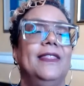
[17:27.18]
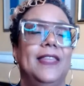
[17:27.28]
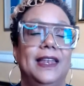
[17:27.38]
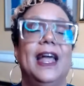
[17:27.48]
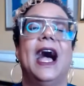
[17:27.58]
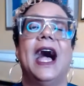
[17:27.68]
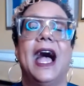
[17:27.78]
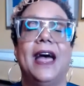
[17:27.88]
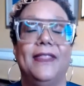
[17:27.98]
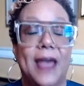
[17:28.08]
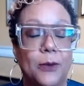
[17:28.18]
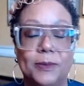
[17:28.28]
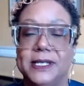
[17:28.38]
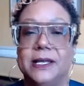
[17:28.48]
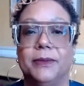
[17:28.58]
then that
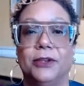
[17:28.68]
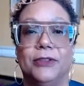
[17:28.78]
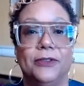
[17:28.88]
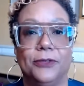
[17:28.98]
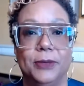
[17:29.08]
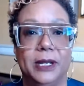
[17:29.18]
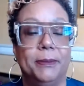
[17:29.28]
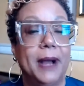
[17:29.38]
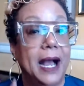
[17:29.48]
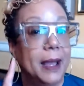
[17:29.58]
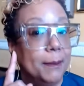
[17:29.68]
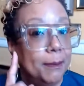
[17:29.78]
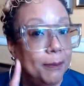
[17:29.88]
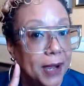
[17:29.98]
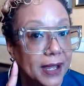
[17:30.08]
would be something great for me to buy.
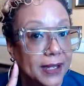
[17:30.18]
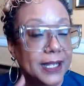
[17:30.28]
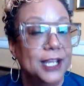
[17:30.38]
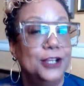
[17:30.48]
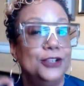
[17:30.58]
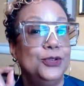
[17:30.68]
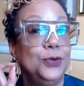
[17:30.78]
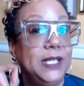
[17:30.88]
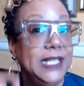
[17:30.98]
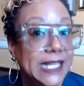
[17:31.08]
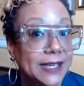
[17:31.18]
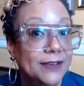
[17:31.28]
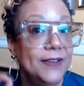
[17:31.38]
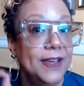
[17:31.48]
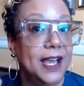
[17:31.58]
But to
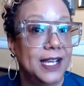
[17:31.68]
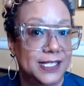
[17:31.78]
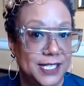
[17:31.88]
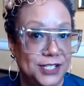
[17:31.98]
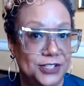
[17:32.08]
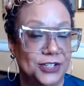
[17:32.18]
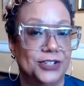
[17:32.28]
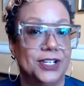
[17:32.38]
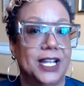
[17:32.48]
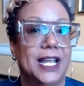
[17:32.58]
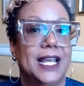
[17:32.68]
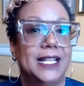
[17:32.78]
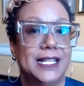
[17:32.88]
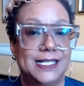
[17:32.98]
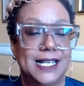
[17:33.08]
give a T-shirt
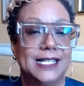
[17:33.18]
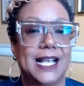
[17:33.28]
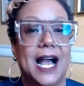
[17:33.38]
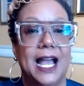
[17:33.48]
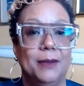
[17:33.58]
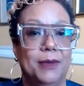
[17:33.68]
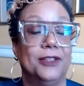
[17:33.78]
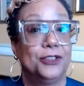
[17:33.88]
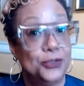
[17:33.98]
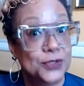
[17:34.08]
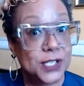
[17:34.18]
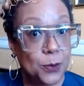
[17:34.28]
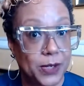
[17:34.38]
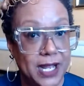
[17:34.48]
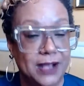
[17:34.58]
that says I am other to
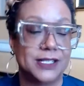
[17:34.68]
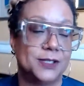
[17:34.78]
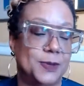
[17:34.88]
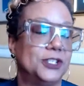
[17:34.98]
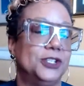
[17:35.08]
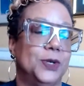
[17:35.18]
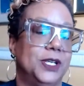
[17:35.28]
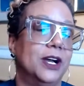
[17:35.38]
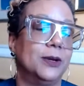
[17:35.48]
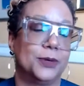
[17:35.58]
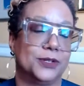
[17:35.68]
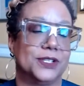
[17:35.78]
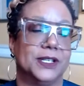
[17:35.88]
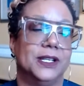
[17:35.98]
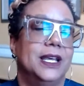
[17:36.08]
someone else, especially to a young
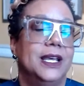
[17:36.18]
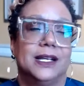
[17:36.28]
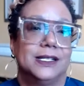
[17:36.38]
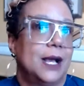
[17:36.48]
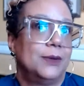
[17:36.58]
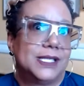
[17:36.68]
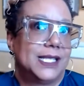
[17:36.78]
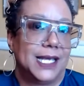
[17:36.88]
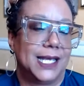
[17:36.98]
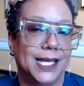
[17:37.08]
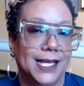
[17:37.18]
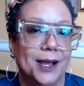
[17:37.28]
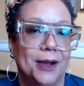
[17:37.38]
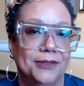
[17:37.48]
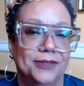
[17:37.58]
person, because I was thinking
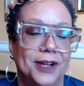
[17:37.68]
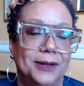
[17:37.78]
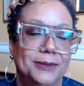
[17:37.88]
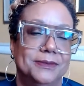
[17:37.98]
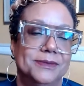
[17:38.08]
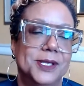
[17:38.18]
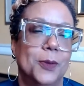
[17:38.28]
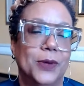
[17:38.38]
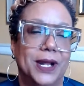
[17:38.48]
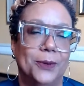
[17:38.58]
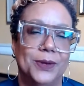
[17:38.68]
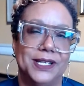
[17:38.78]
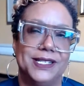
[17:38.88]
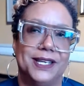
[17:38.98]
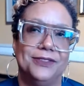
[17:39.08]
of someone I
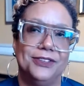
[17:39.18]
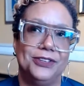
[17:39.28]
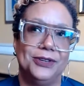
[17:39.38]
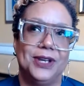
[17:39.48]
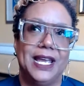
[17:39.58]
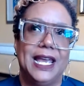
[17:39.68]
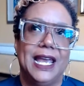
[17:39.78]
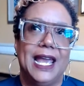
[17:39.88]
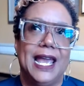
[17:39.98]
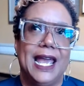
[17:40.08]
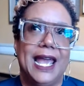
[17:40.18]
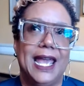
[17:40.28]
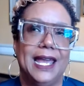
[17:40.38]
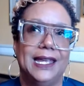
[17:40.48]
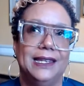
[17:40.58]
wanted to give it to,
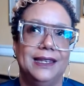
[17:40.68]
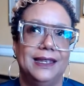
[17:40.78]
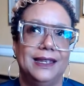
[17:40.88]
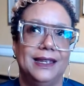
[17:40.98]
and